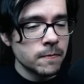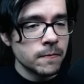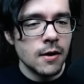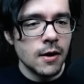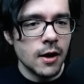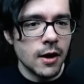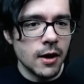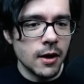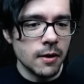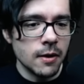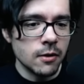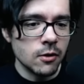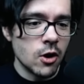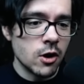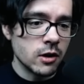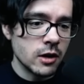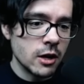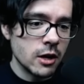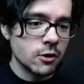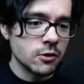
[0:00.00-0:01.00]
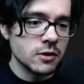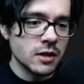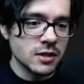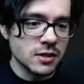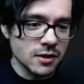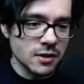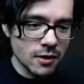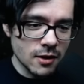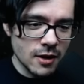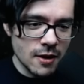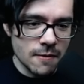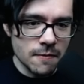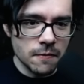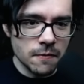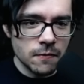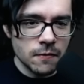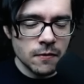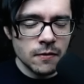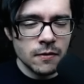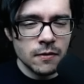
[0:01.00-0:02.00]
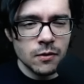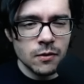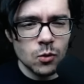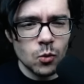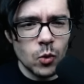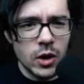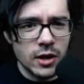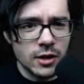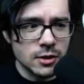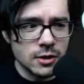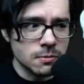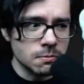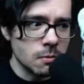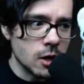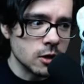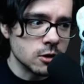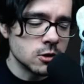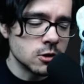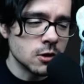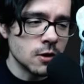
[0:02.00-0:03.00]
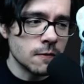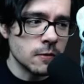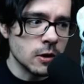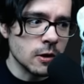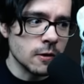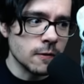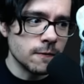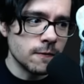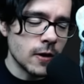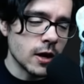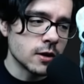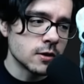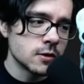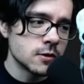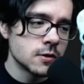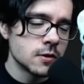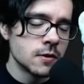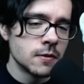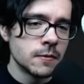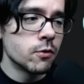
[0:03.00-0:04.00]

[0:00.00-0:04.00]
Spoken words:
Longnail doesn't give quite as much of an effect.